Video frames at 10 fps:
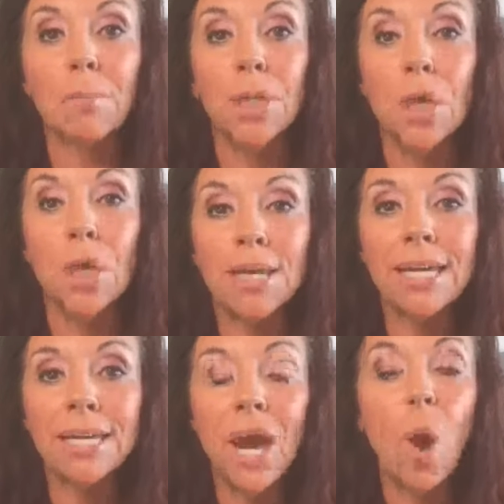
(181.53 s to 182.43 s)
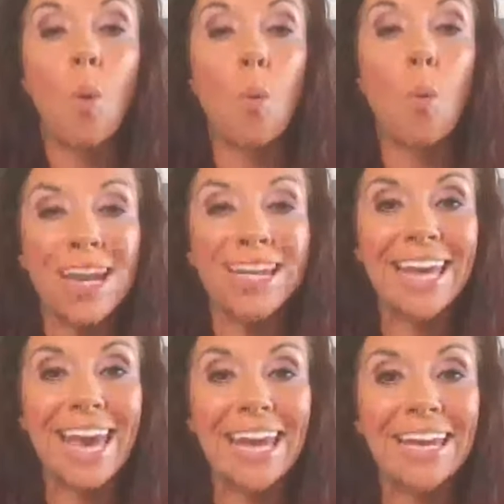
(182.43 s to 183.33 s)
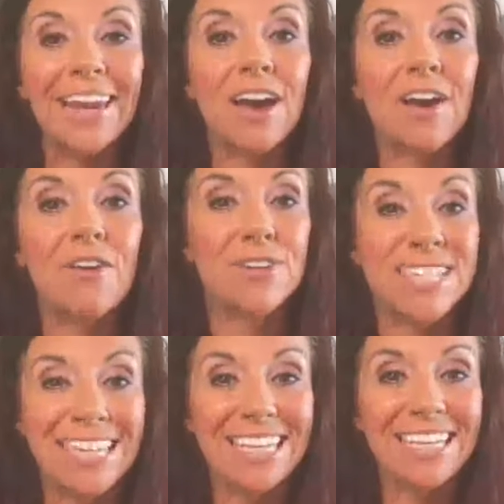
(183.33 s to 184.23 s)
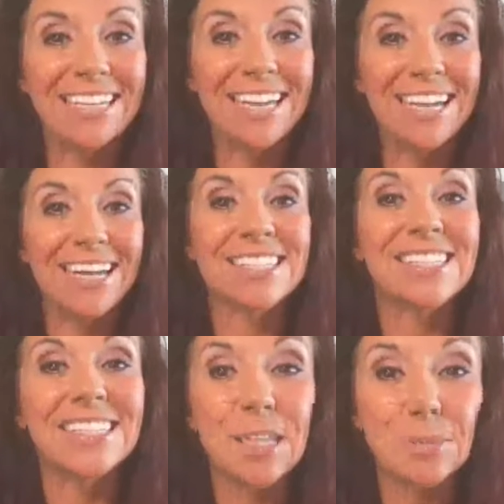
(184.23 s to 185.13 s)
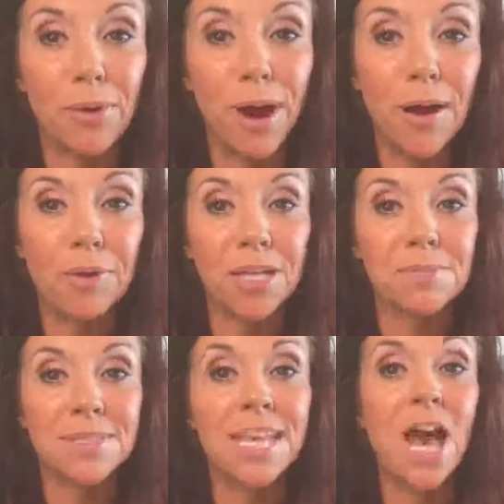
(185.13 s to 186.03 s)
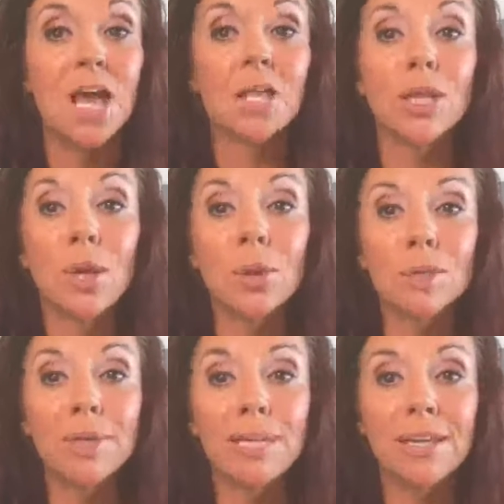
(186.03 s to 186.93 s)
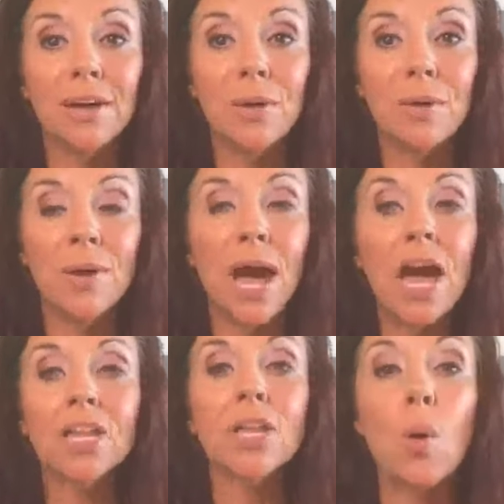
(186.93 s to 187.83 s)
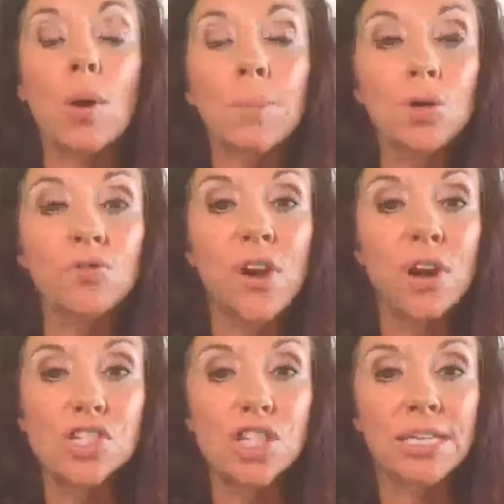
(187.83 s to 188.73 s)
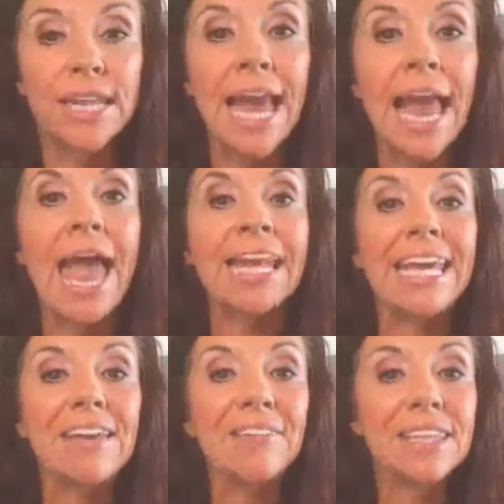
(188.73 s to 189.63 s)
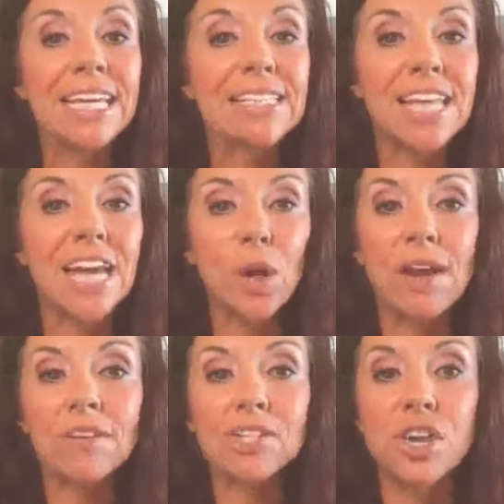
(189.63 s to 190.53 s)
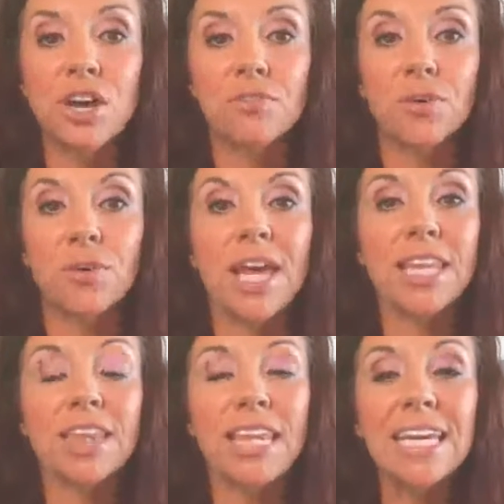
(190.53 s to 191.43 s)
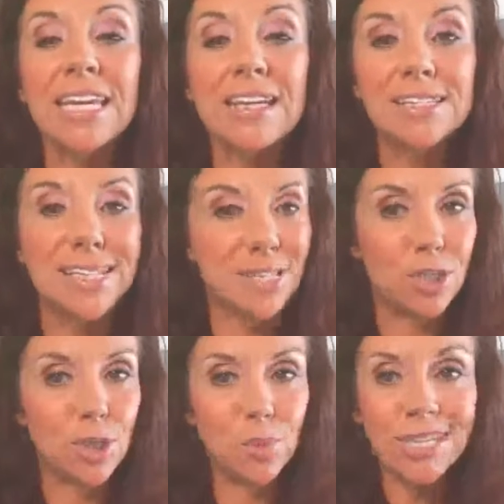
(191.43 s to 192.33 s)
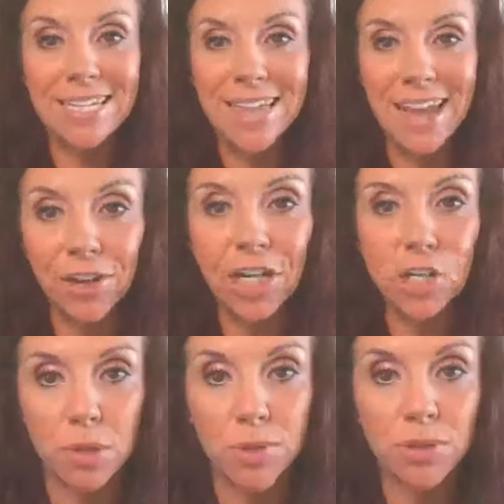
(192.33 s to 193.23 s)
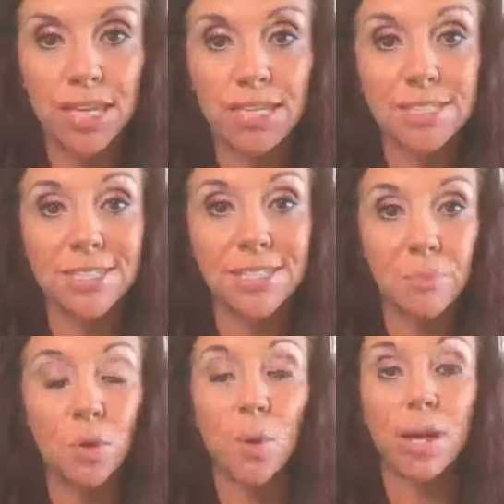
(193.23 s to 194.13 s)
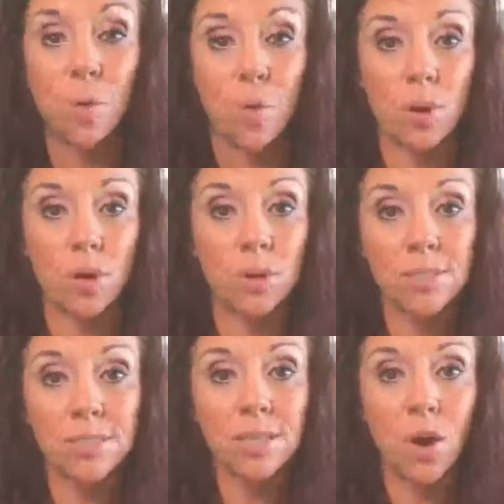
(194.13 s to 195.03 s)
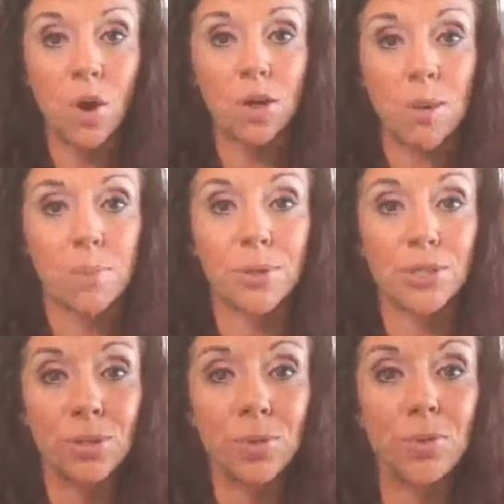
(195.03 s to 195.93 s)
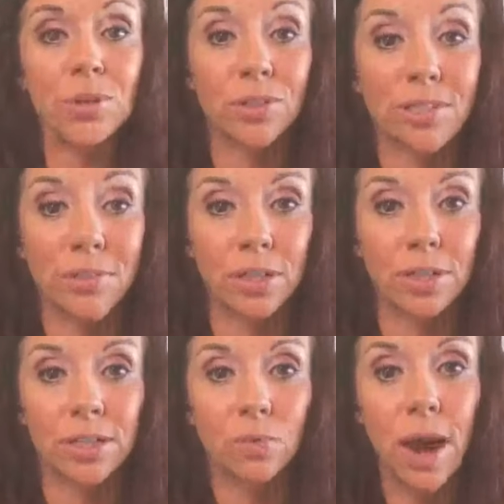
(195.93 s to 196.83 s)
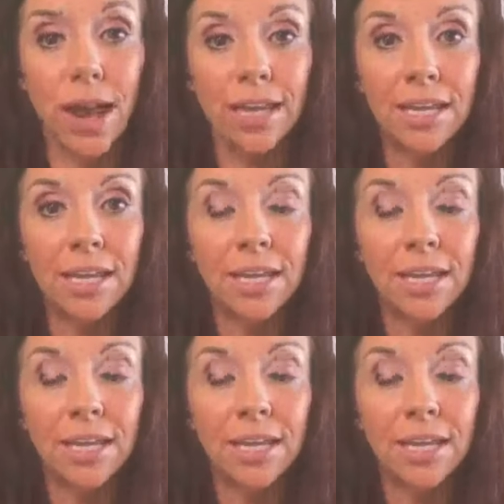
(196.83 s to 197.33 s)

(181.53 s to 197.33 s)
bloating, weight gain, fatigue, sleep problems, low libido, low immune function, and even things like craving junk food. And the thing is you would never attribute these to number one, hormones, or number two, your liver, right?